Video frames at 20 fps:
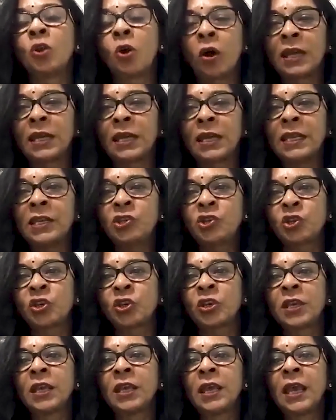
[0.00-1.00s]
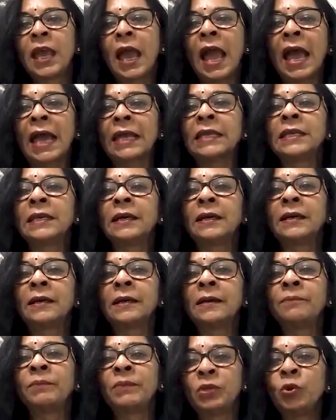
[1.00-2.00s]
and,
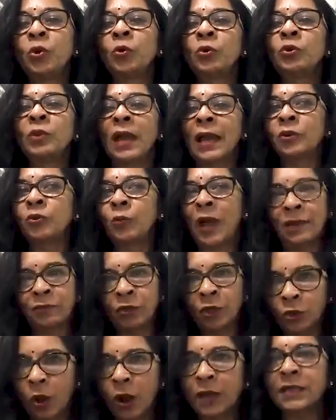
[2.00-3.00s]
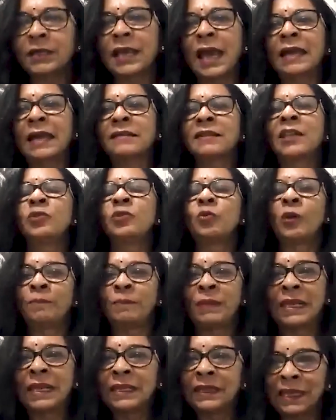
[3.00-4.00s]
and you have the contacts and you have been
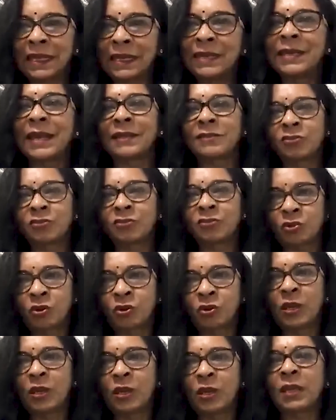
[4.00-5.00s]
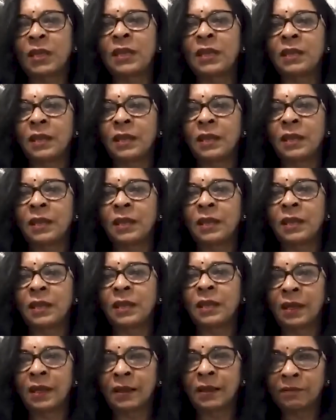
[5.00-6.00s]
in the industry some time
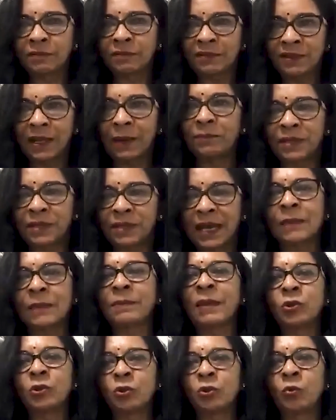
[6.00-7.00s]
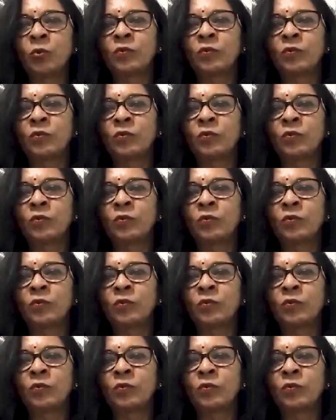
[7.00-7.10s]
and you've learned about it.